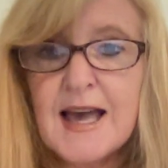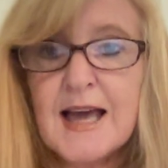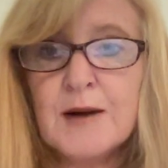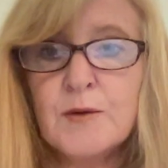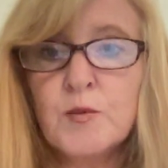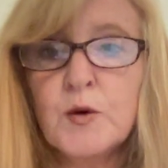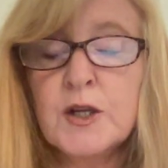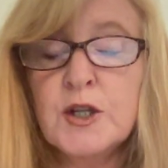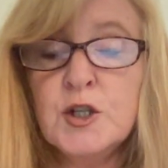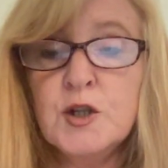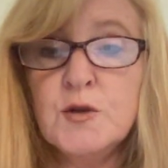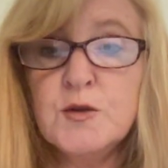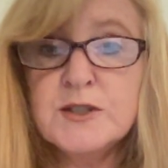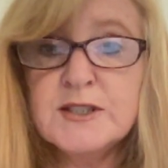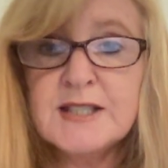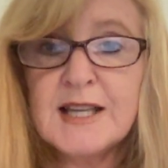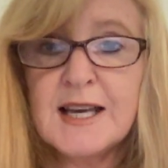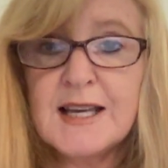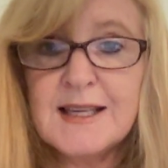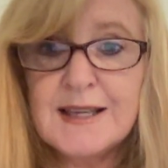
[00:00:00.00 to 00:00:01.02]
And when you
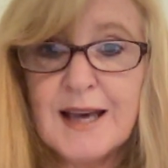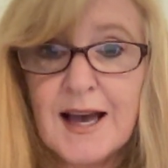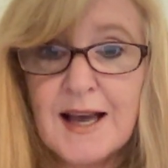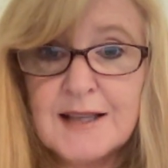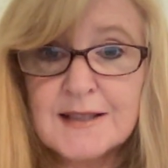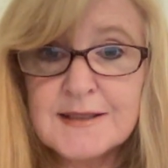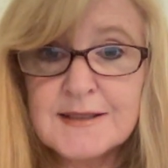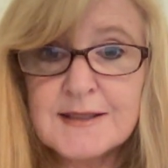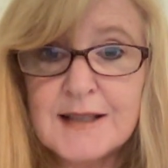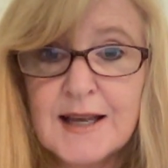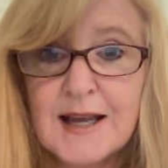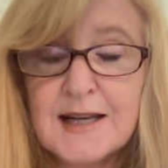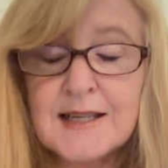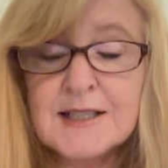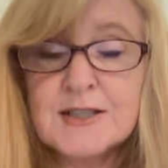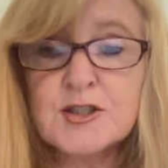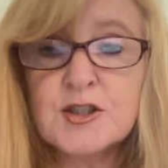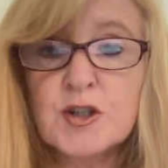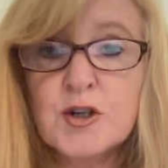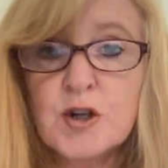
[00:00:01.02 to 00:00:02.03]
say yes and
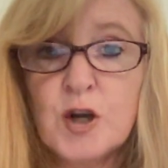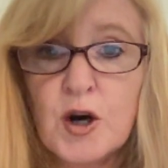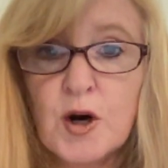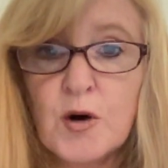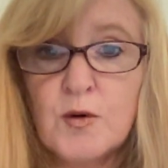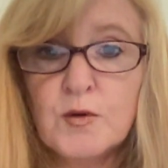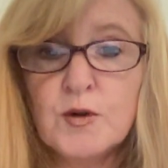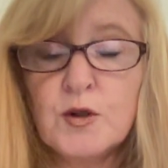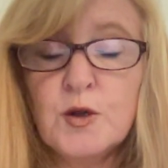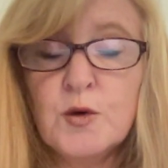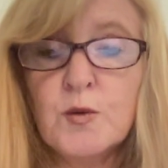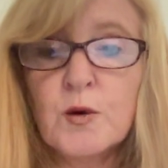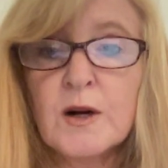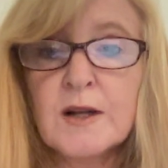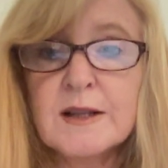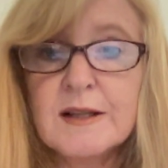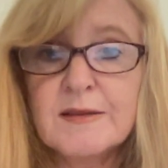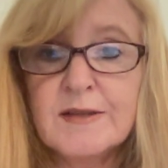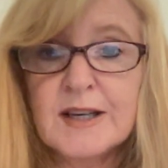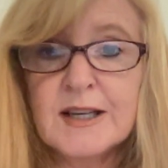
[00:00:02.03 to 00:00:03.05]
it's a no, you are
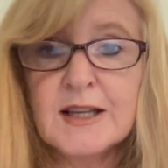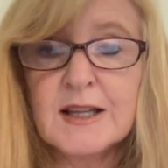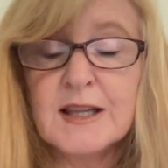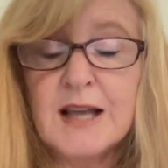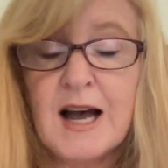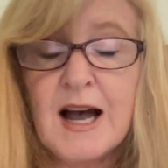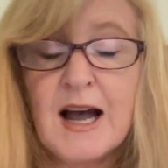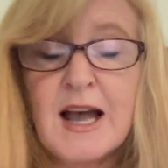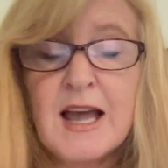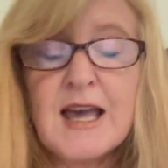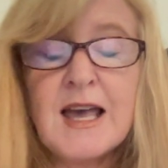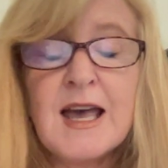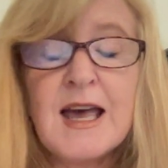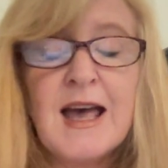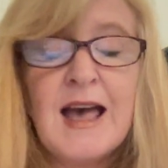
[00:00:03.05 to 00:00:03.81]
living a lie,